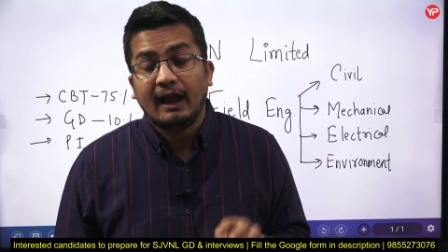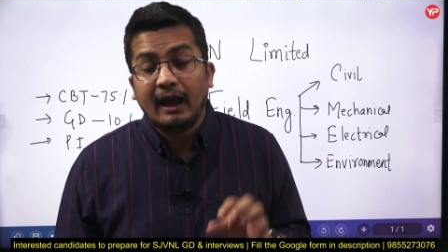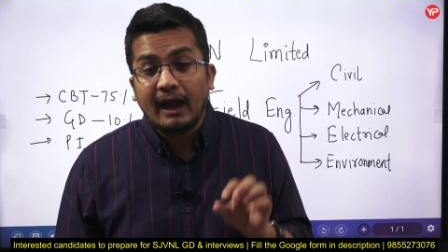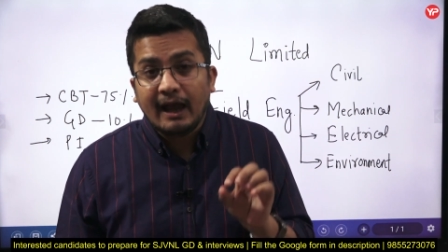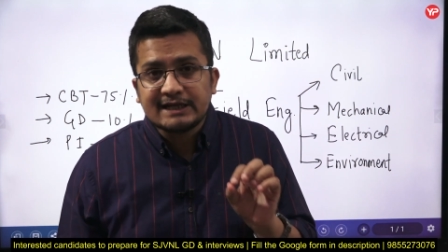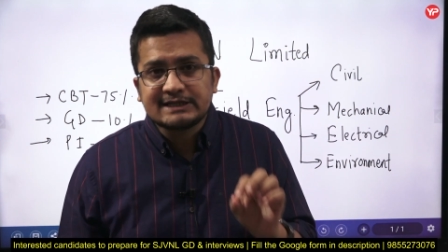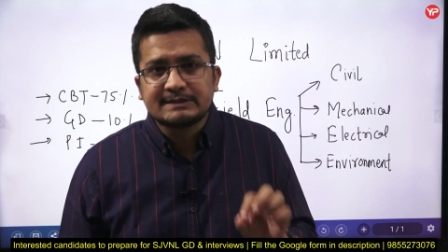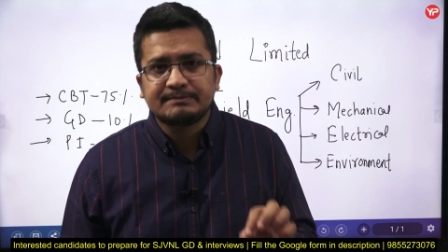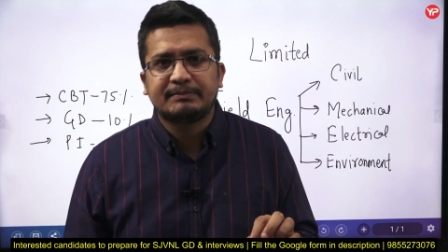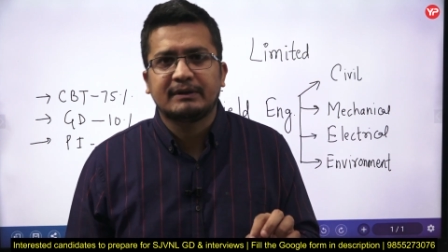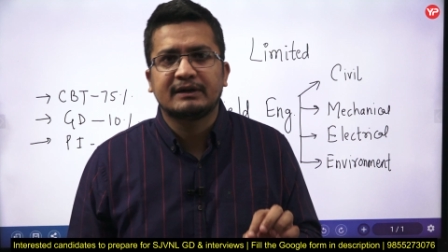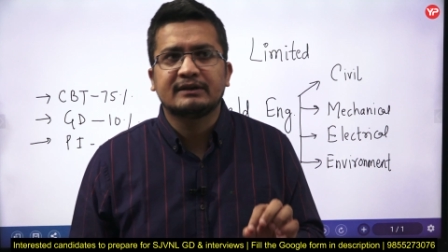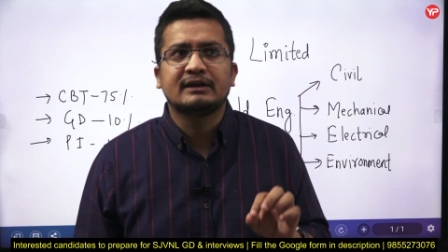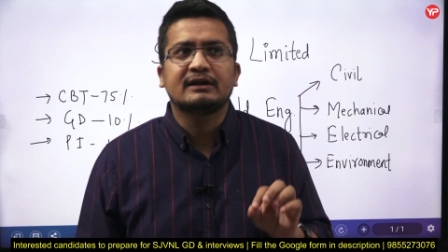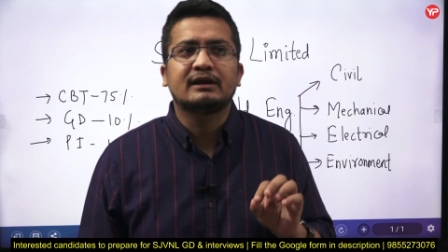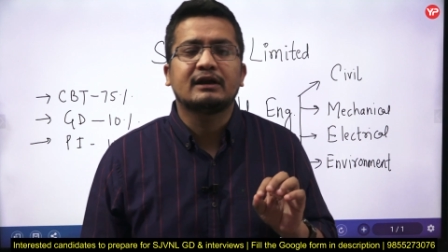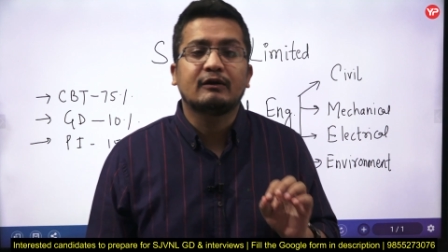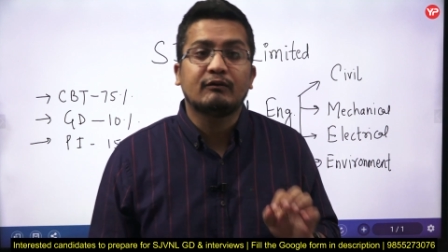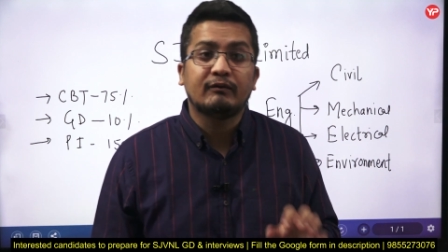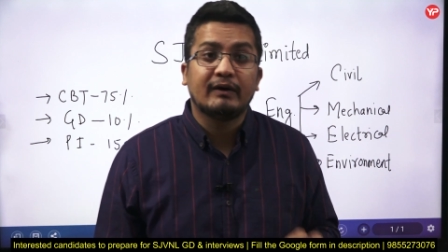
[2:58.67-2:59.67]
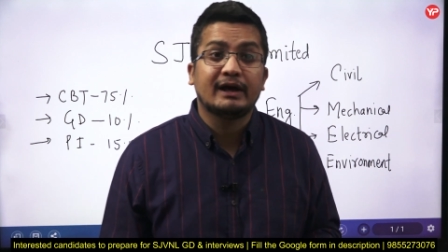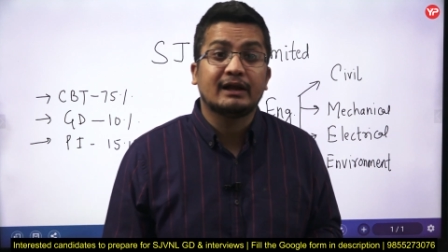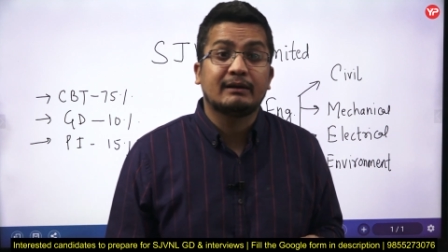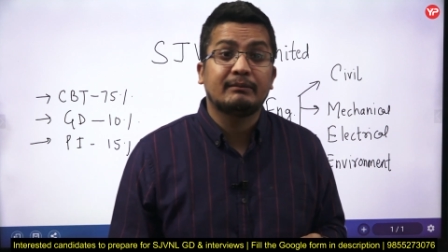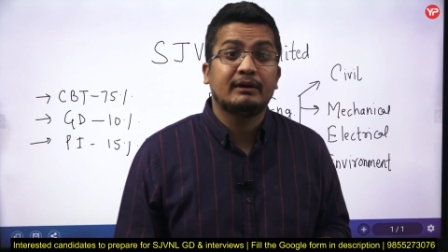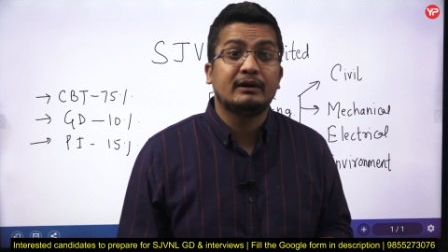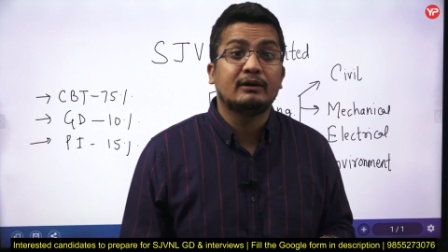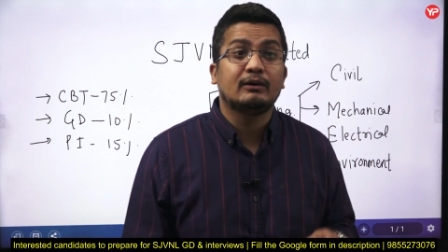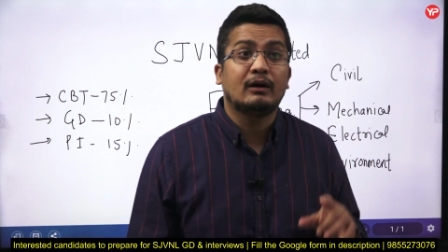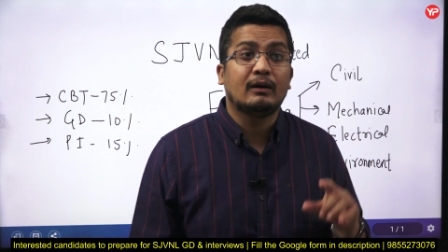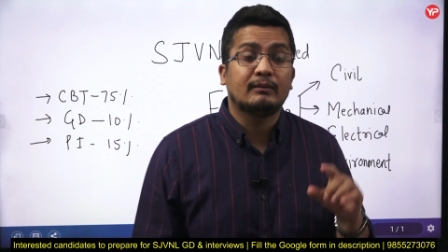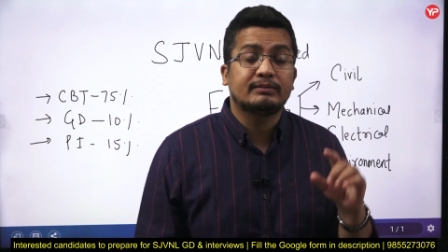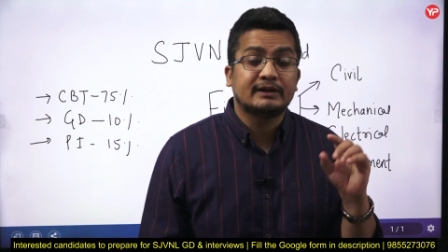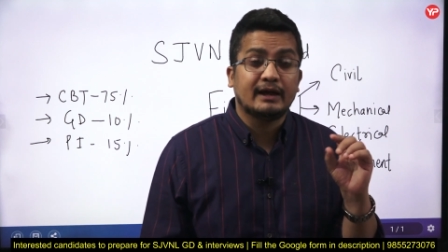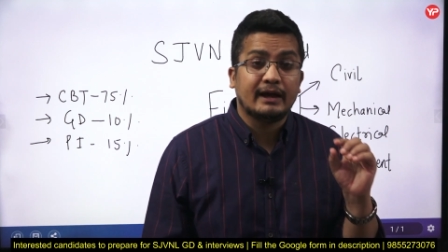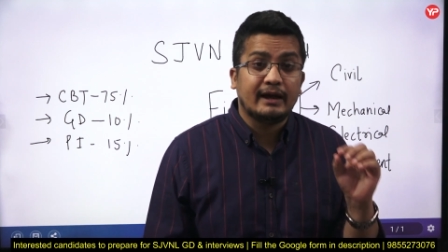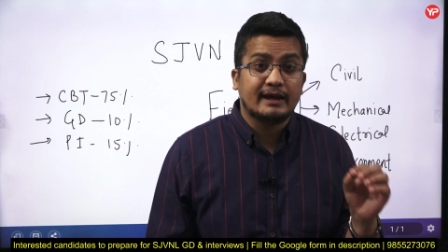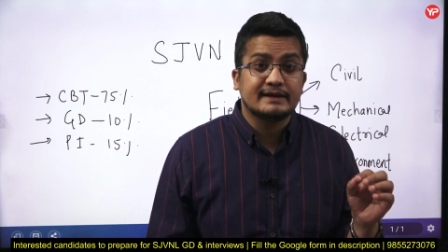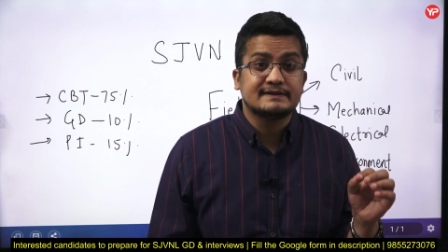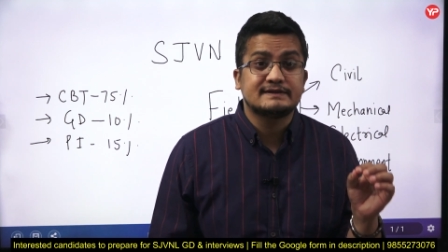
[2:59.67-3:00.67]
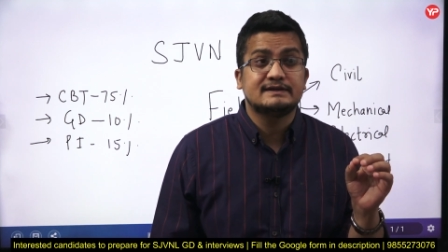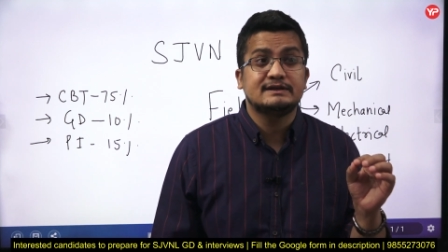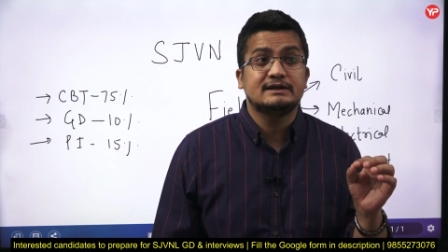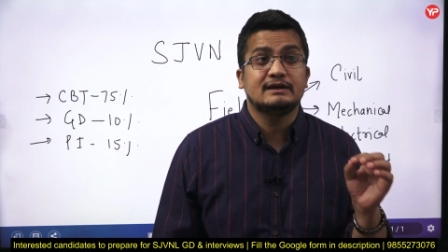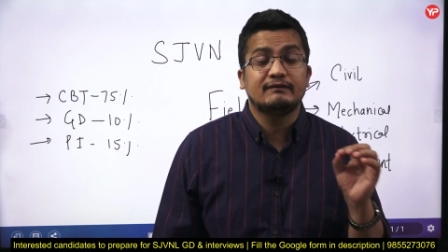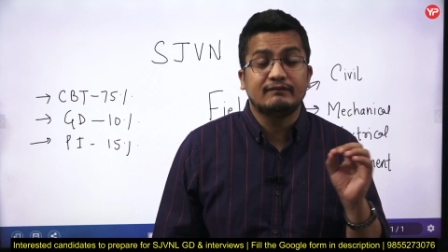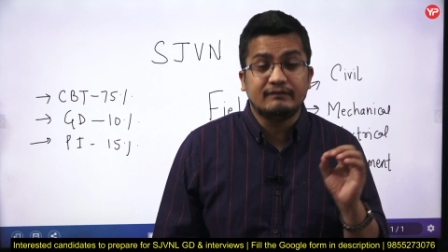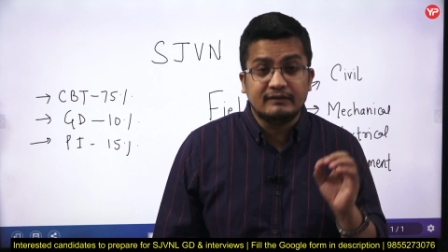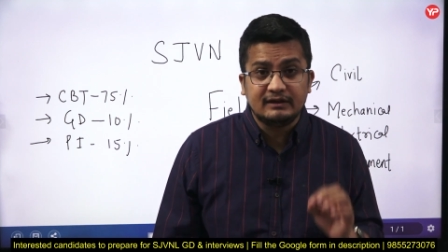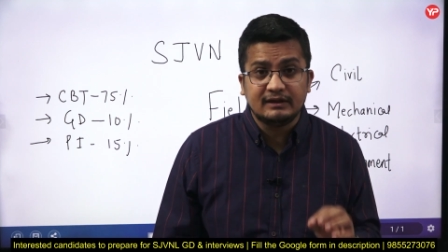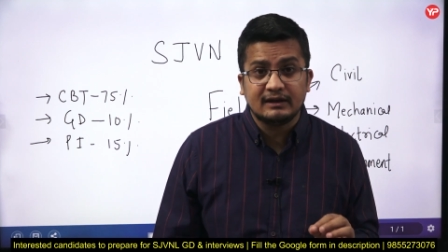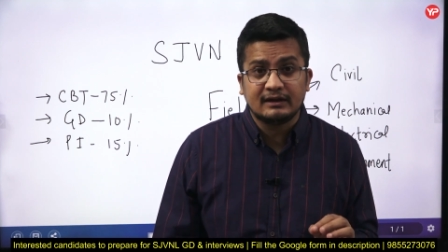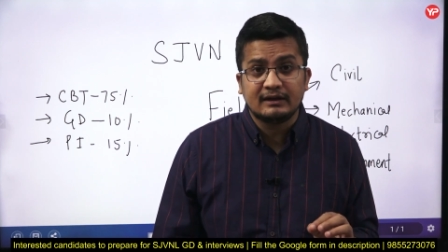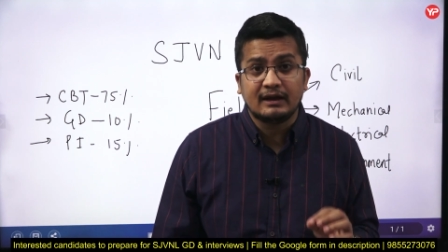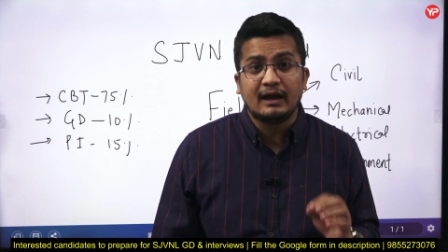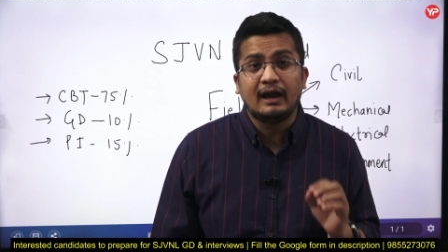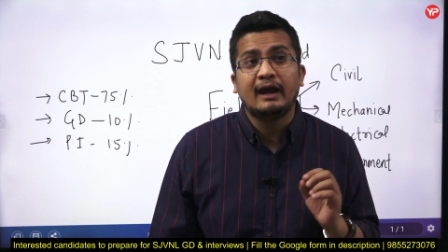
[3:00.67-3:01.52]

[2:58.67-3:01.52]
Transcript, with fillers: as per the requirement of the S J V N.